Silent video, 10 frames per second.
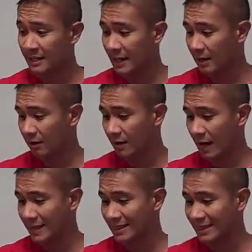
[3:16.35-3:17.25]
Now,
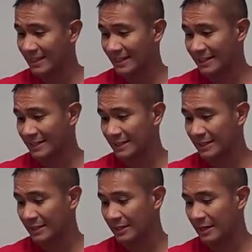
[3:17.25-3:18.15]
I
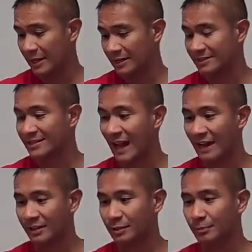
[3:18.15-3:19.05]
think it's
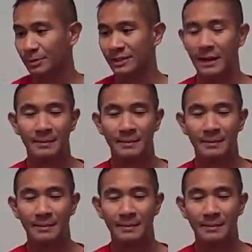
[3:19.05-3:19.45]
not complete.